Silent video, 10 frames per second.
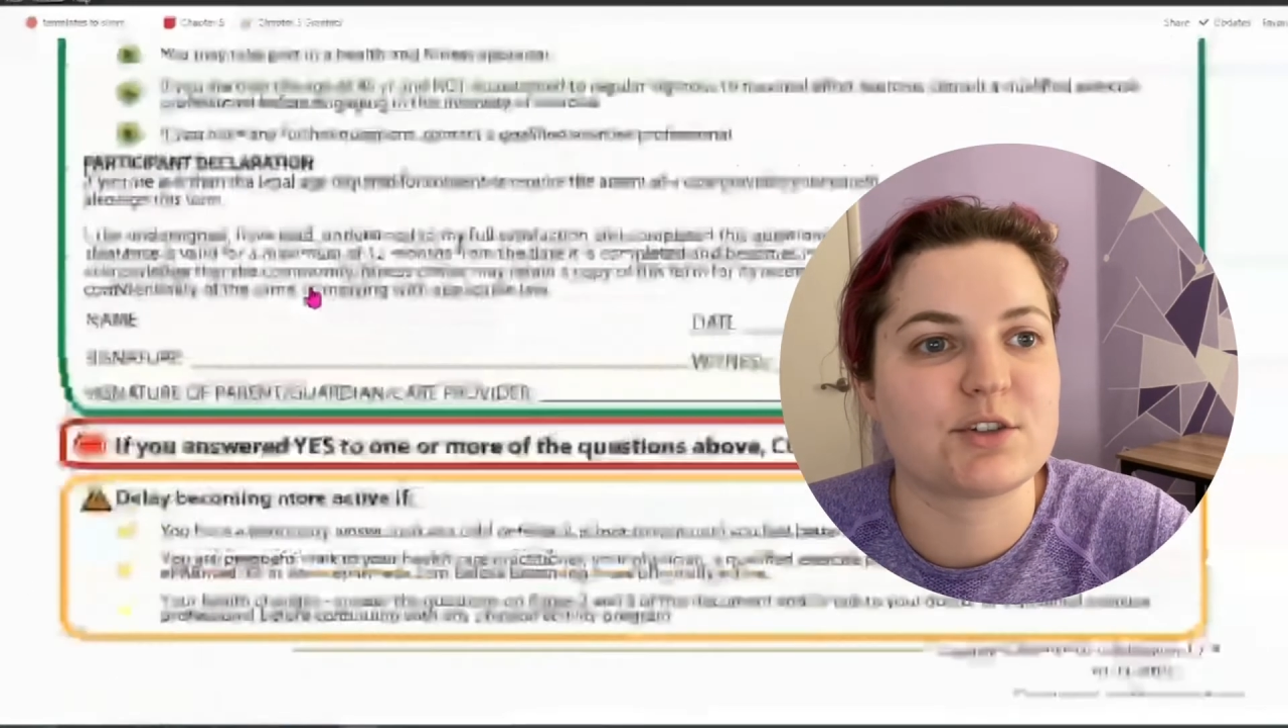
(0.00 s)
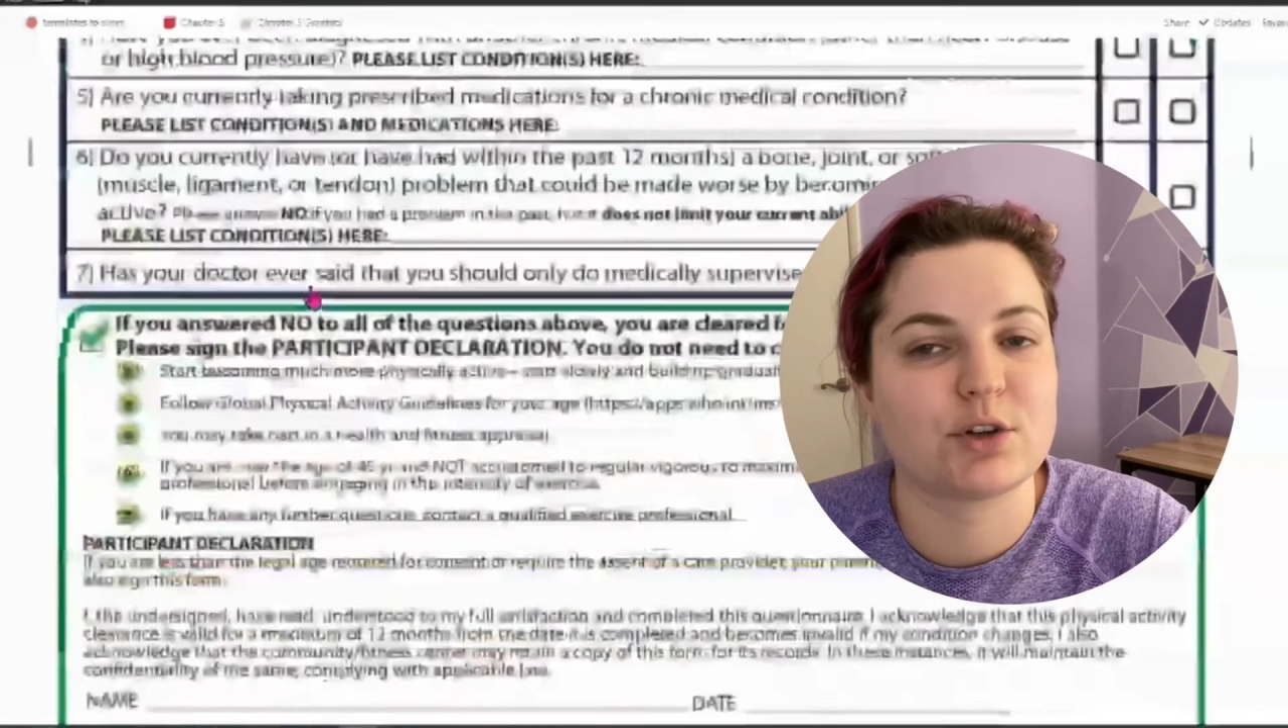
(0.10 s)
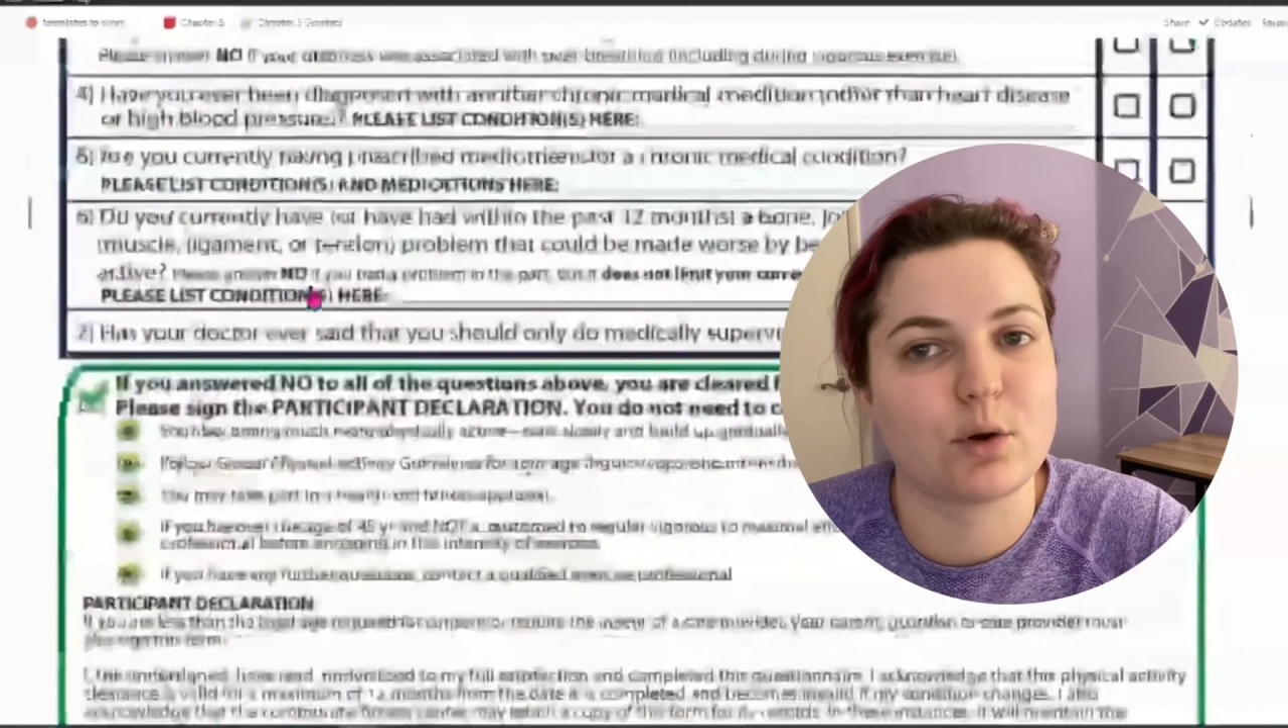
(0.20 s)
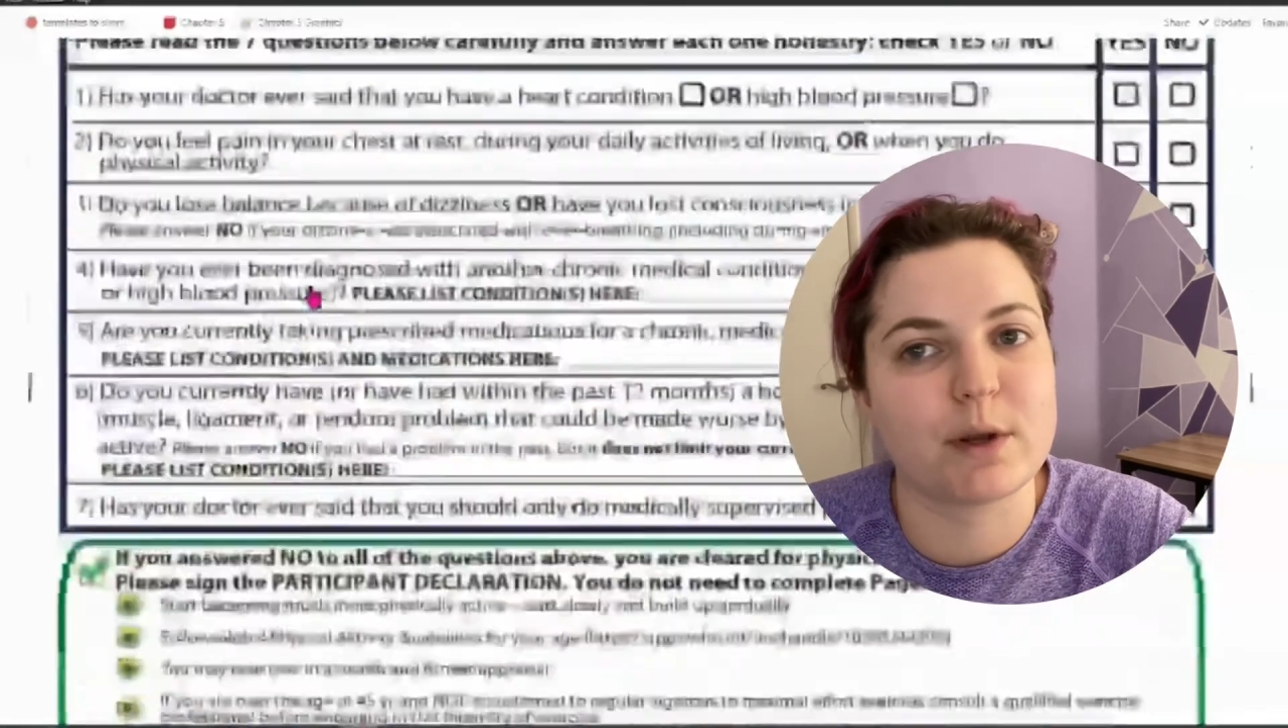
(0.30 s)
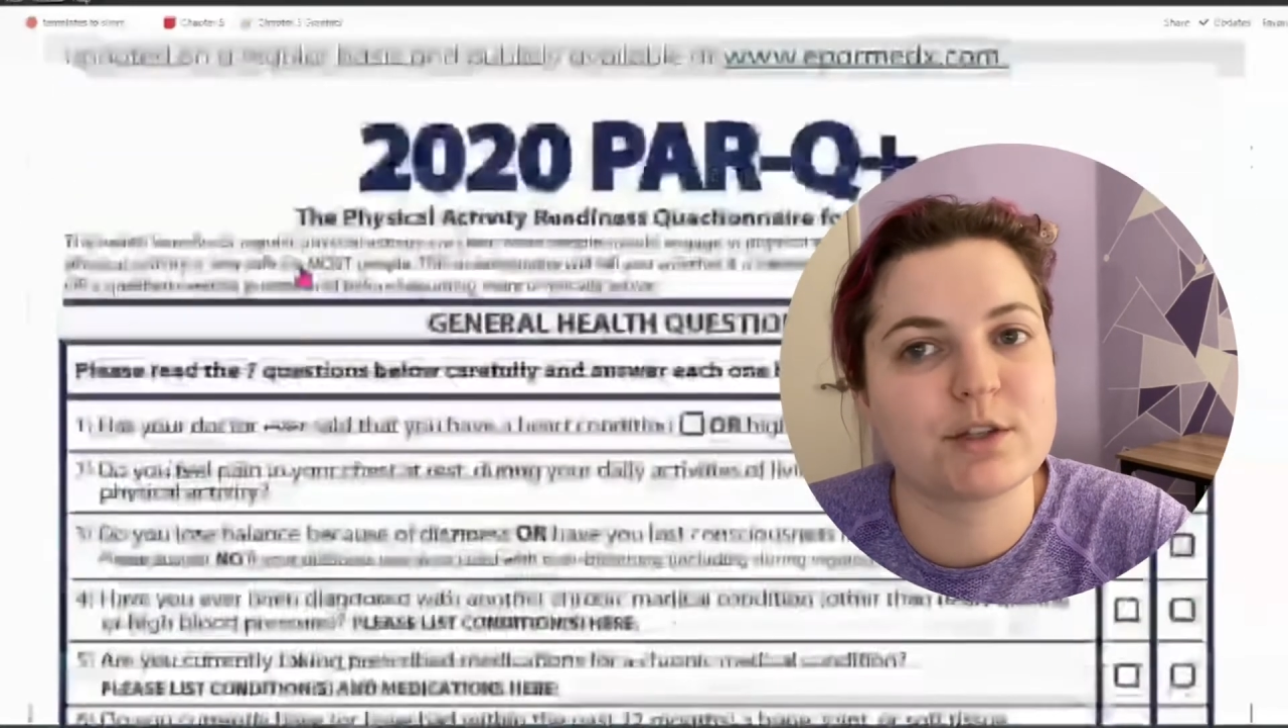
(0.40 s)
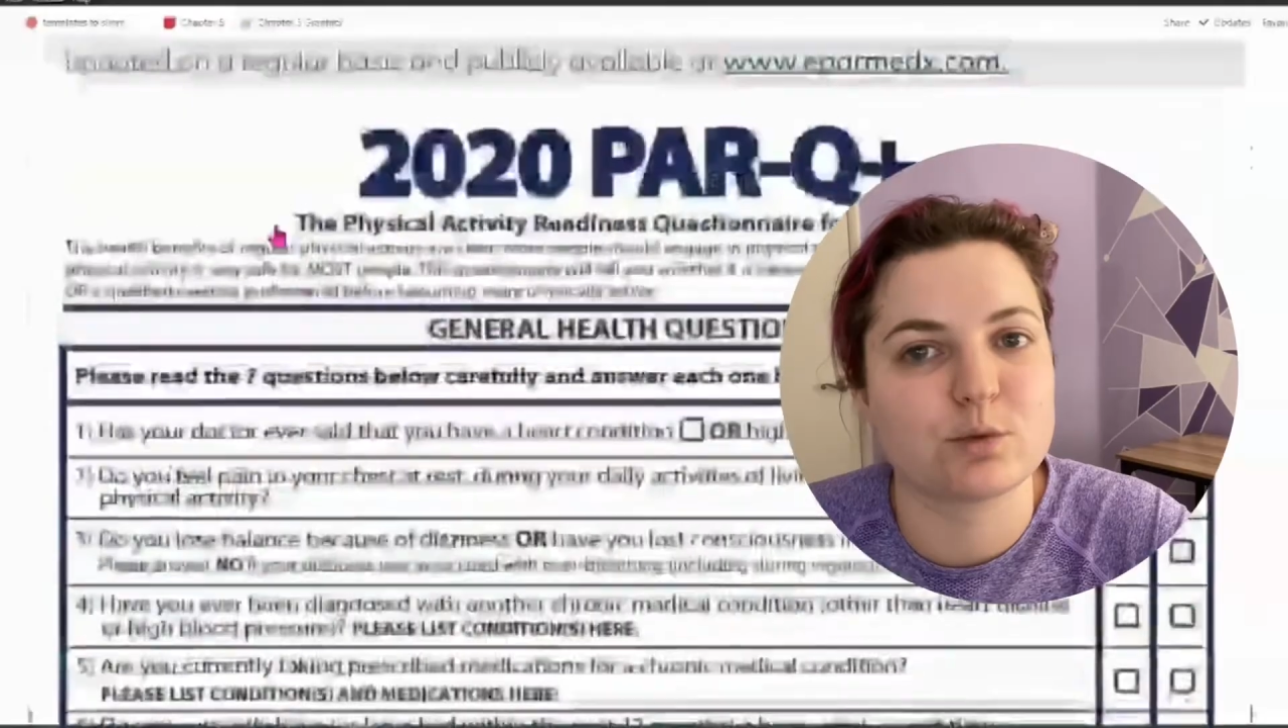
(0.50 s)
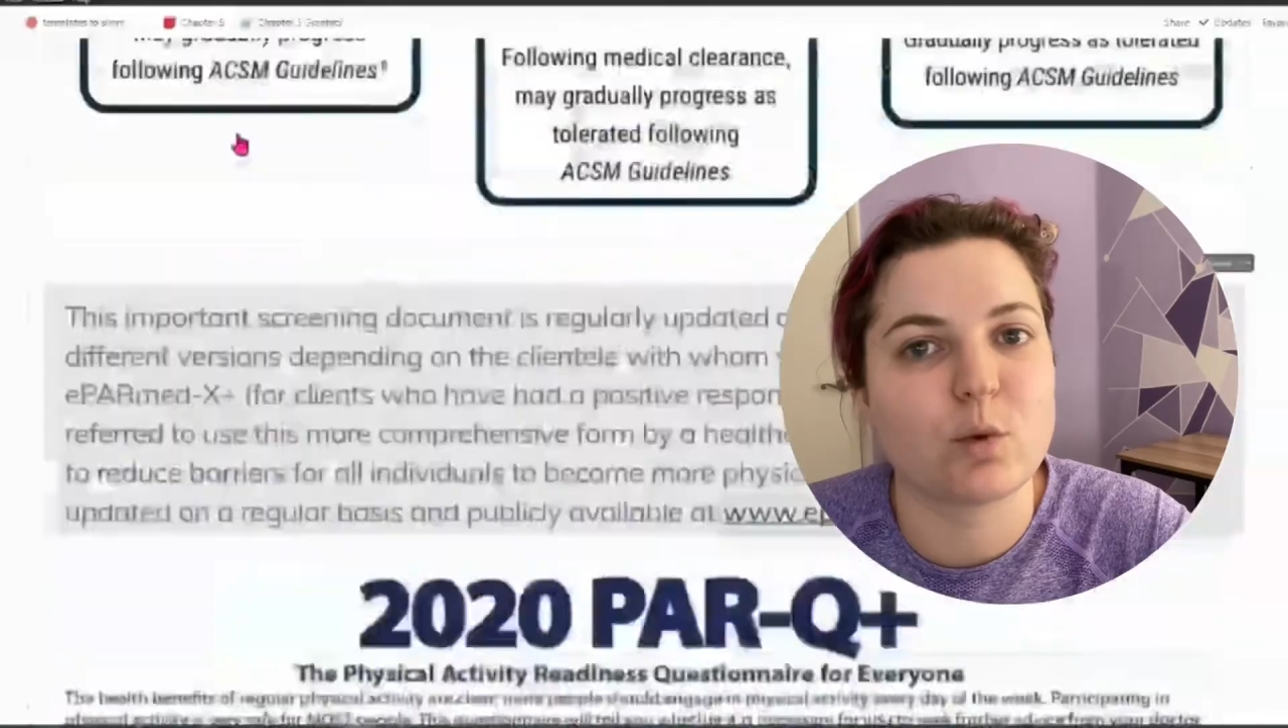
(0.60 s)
you're going to